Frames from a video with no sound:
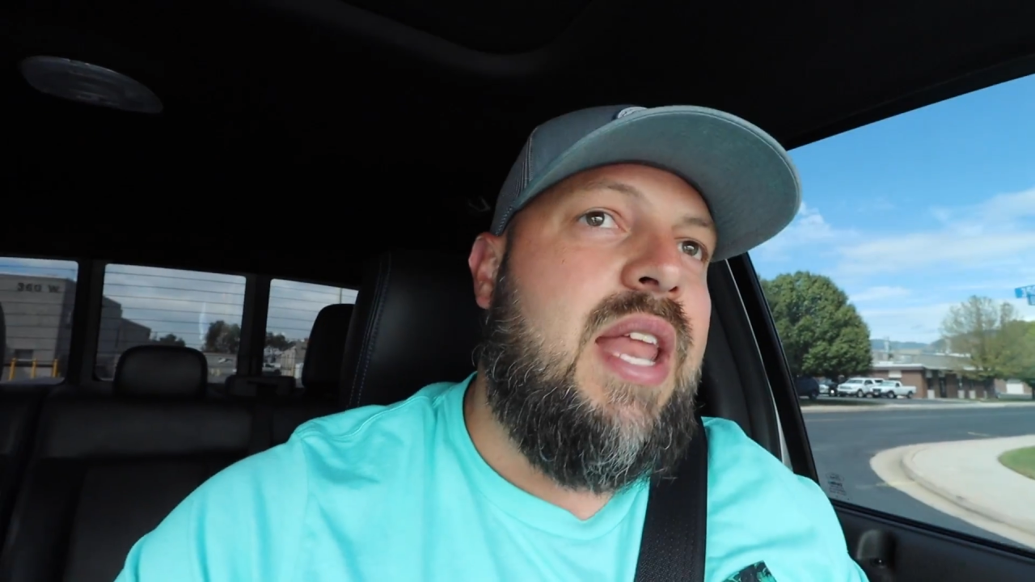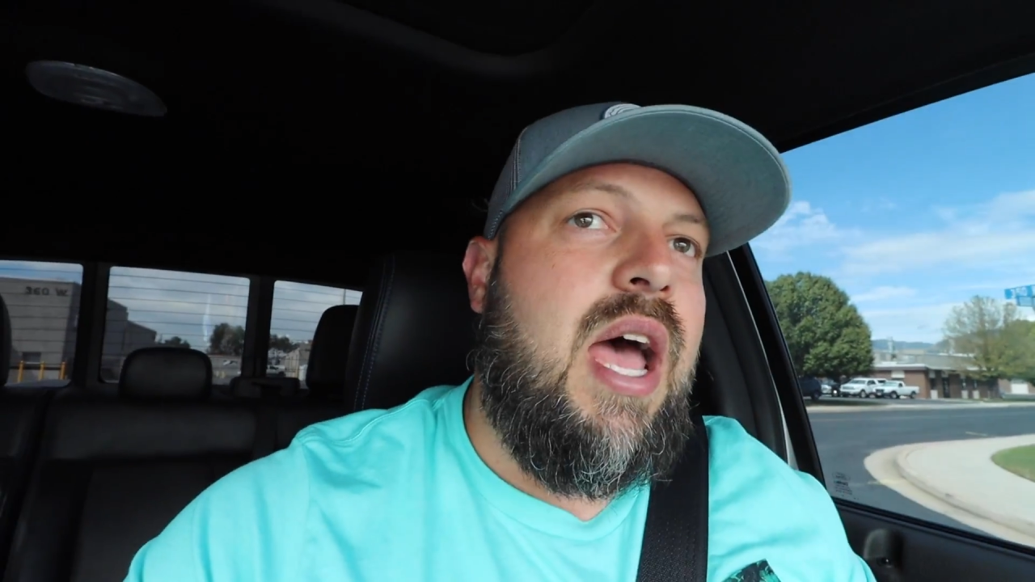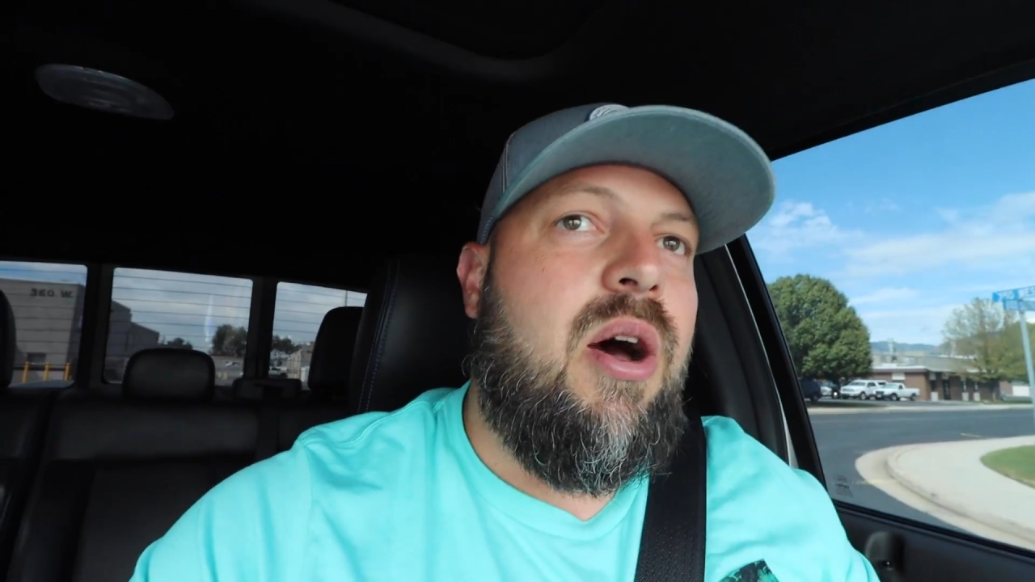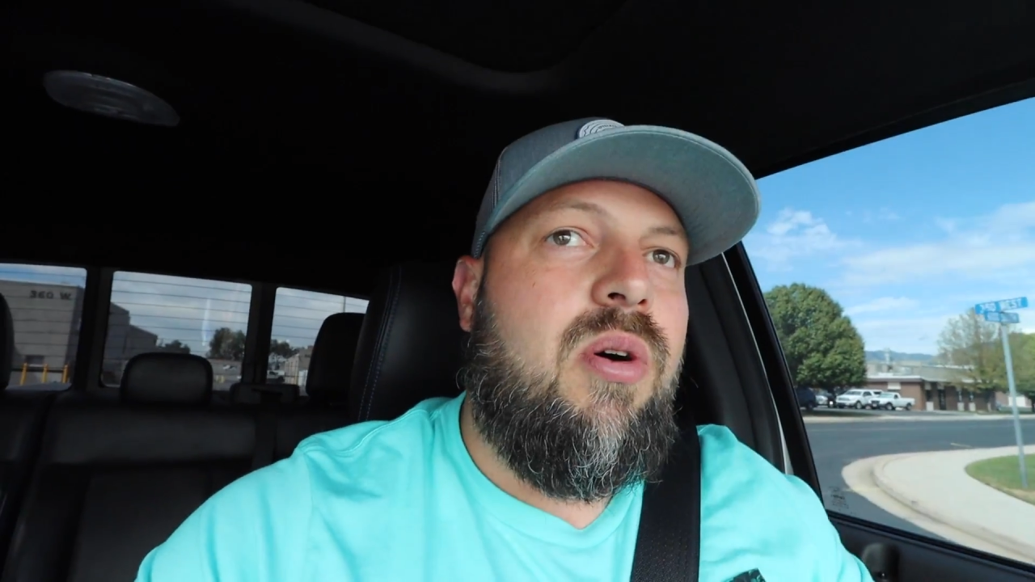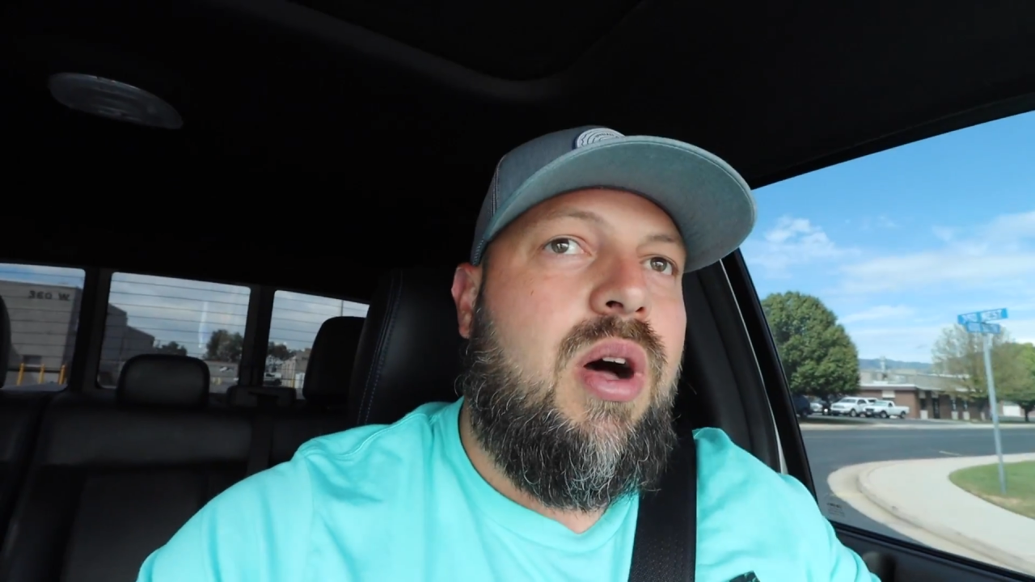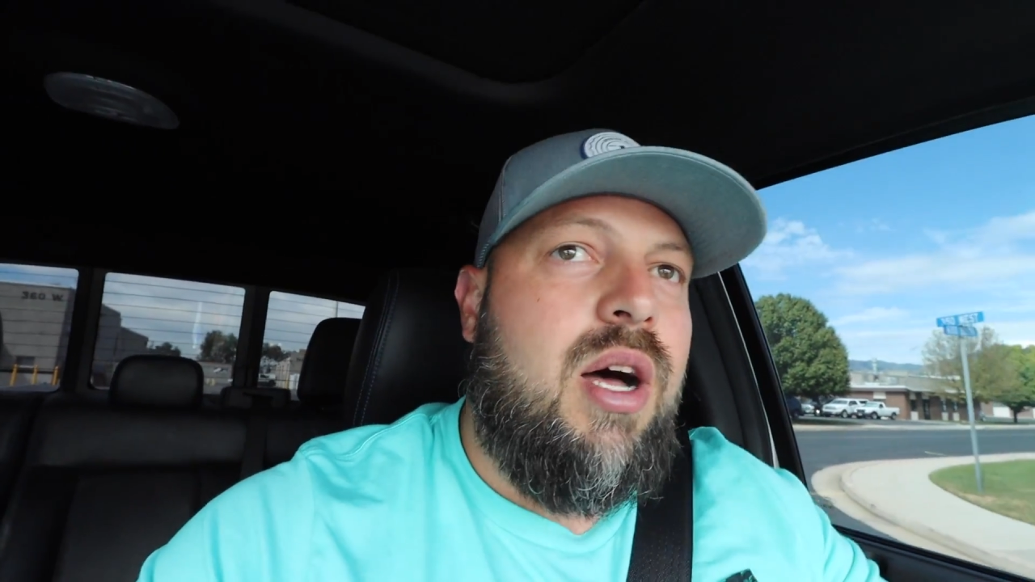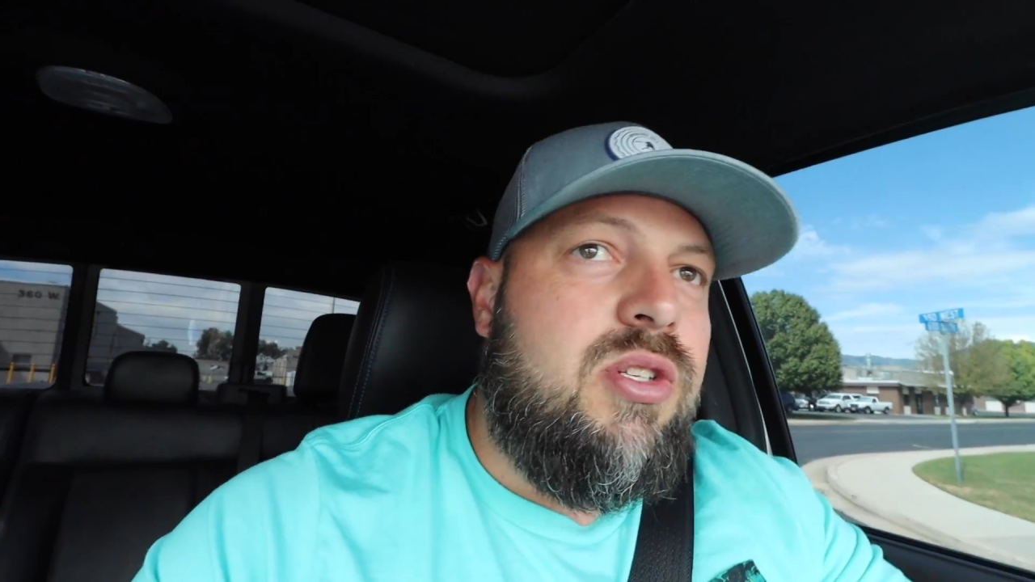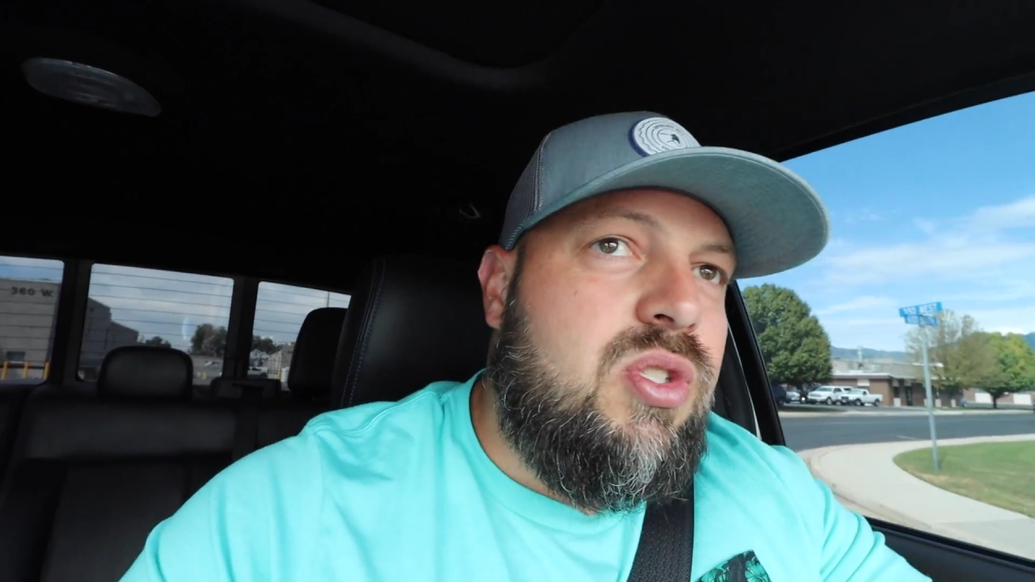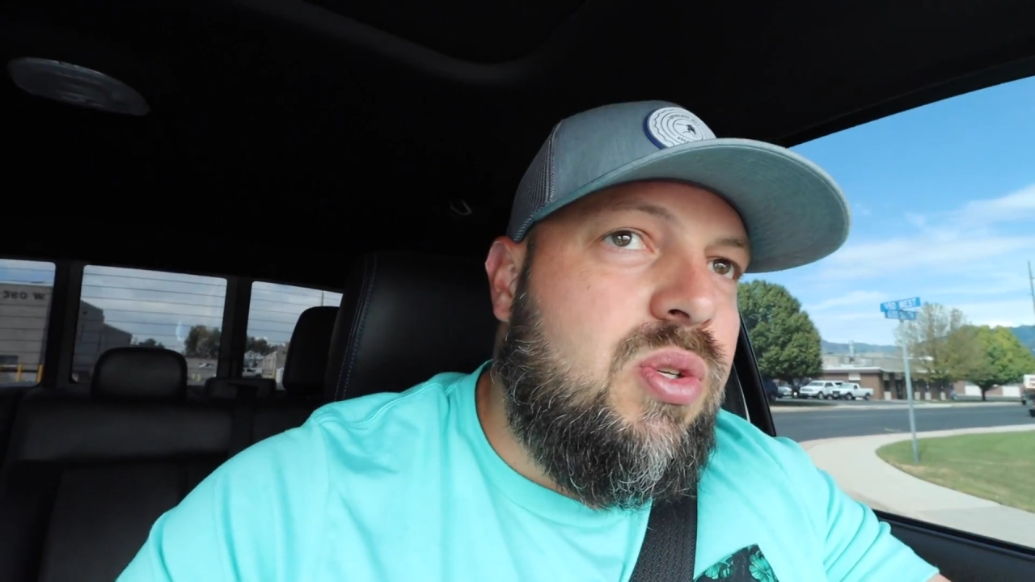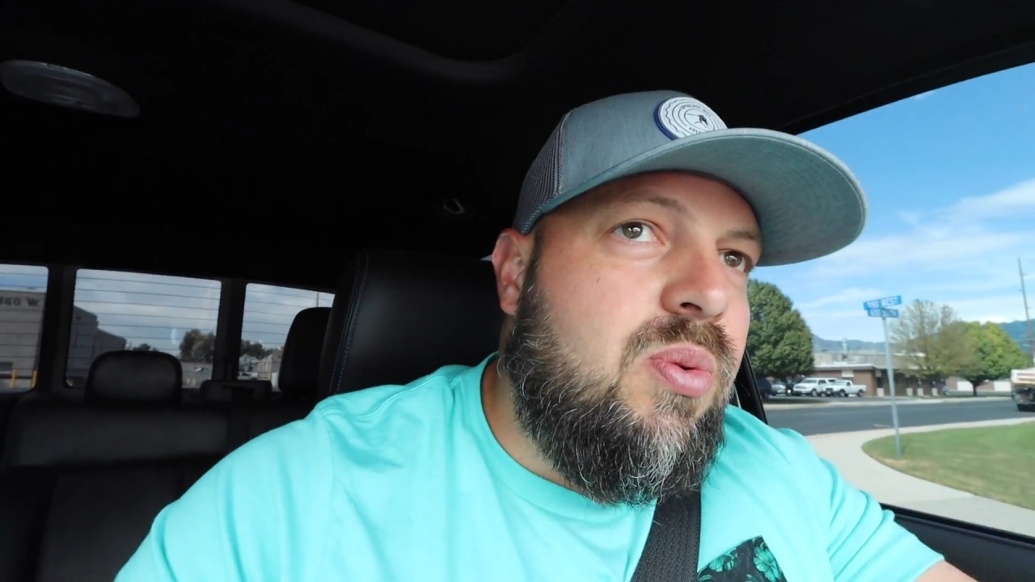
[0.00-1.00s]
Now,
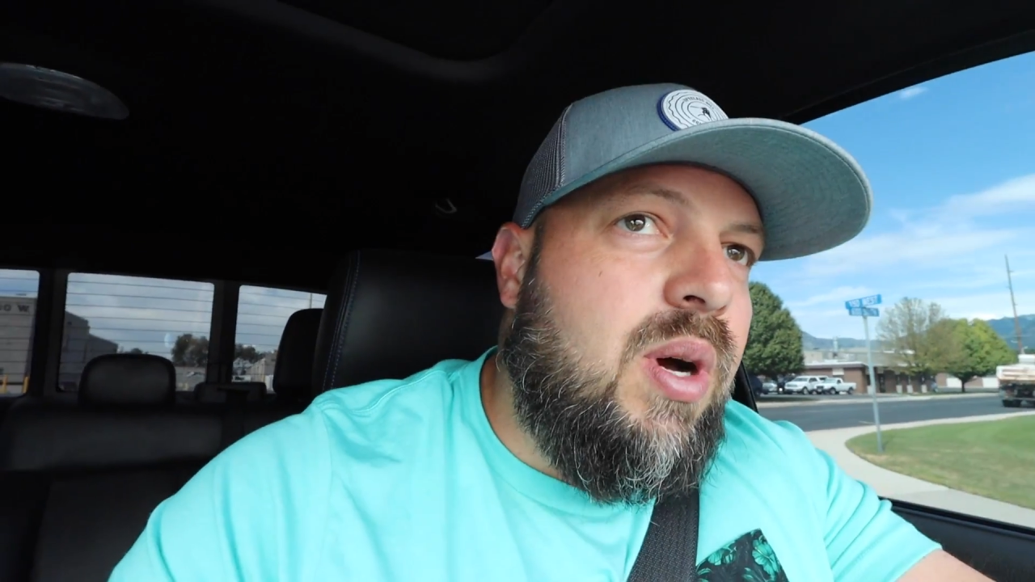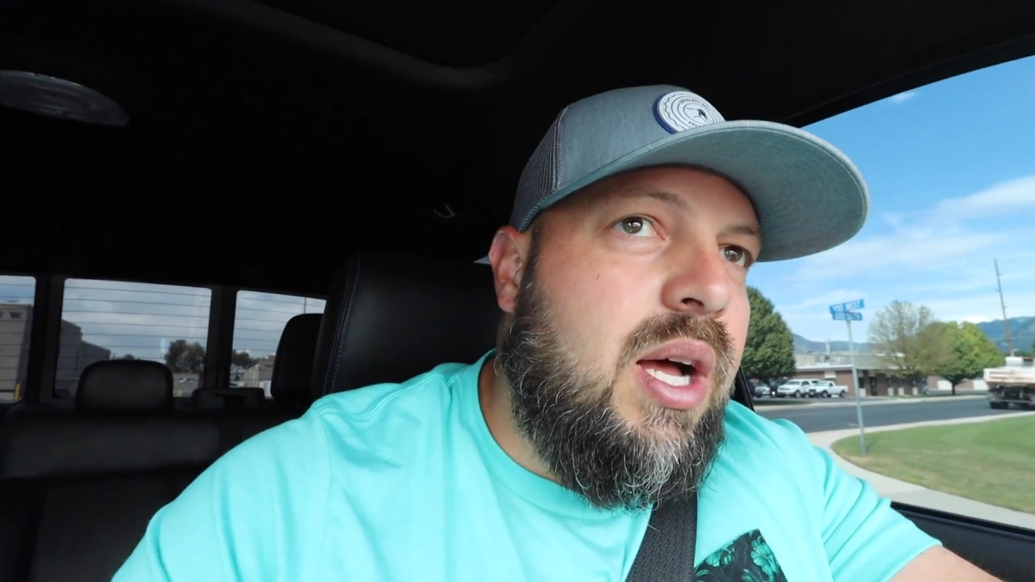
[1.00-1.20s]
on to